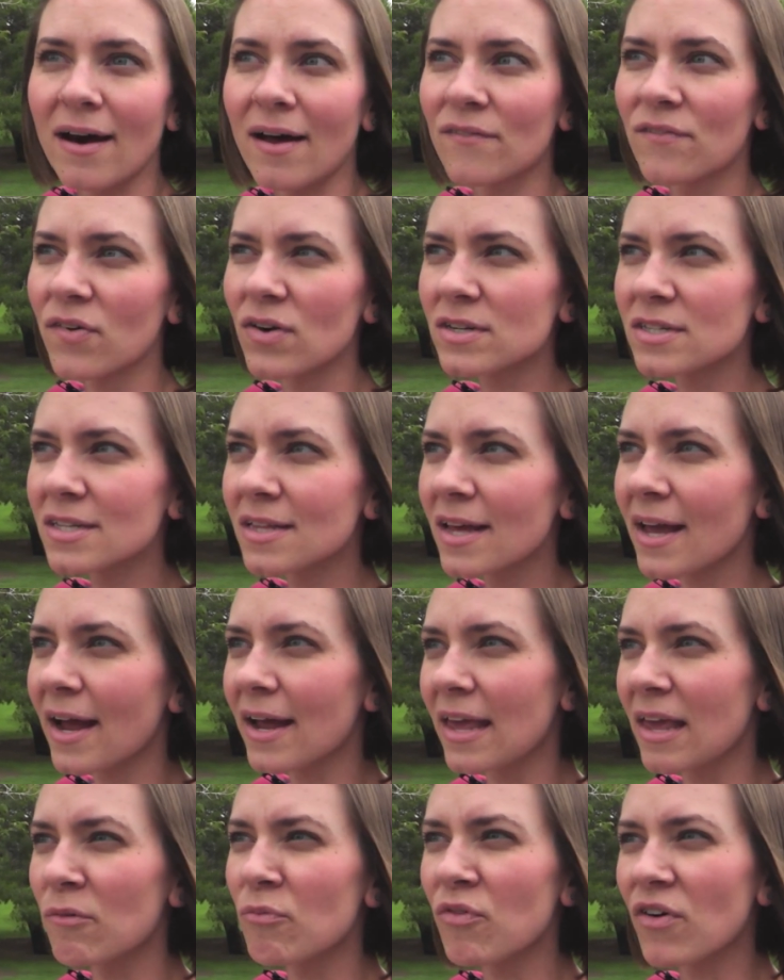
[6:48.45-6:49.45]
Unfortunately,
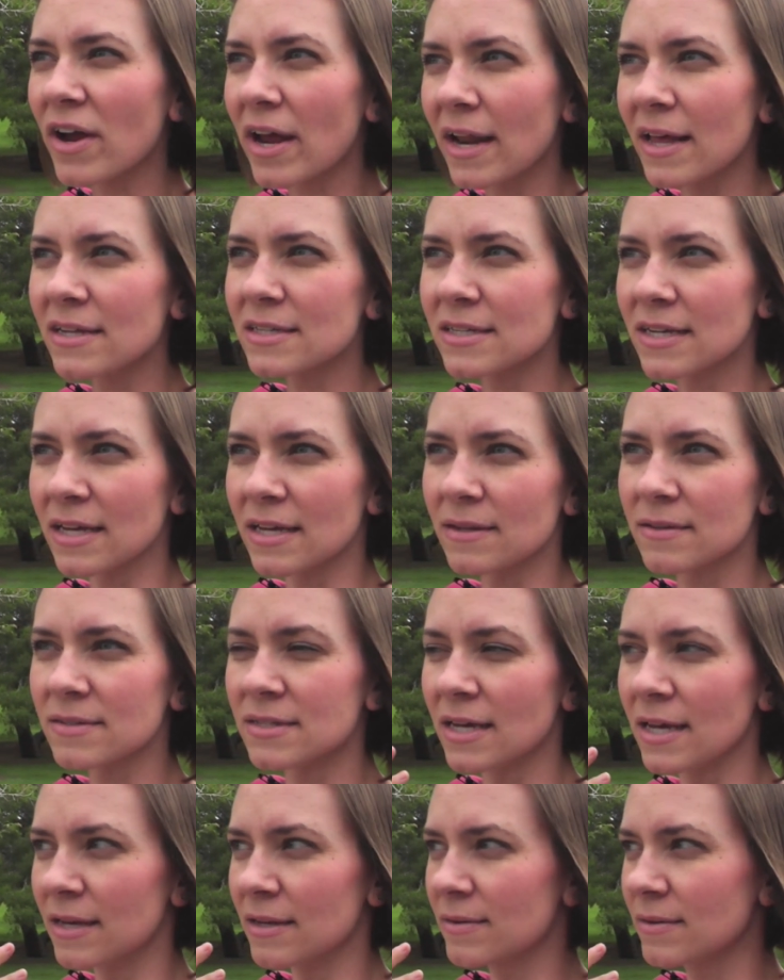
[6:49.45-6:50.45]
I keep forgetting to
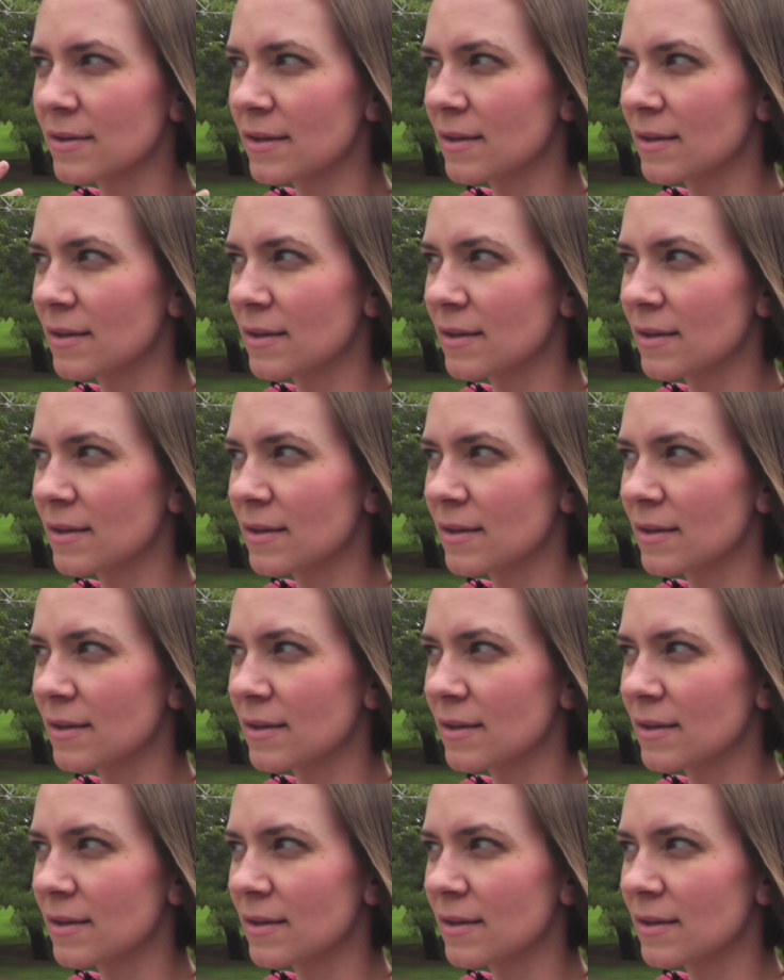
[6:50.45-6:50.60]
to